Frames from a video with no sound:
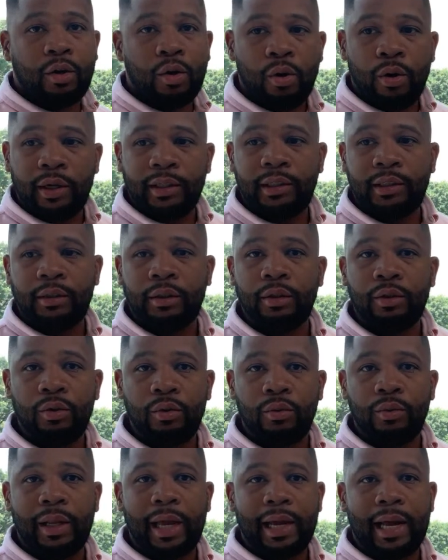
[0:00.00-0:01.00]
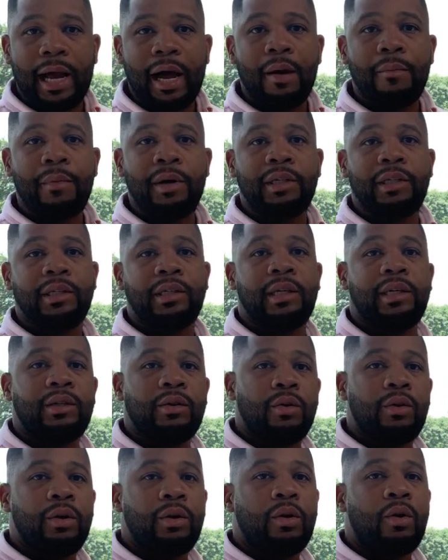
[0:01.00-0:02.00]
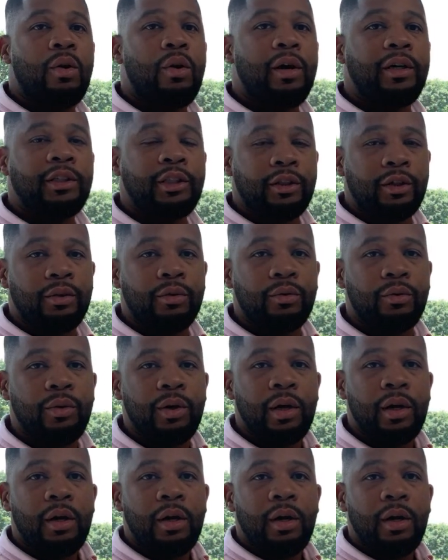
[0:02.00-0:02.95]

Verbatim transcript: costs too. Like how much is this going to cost you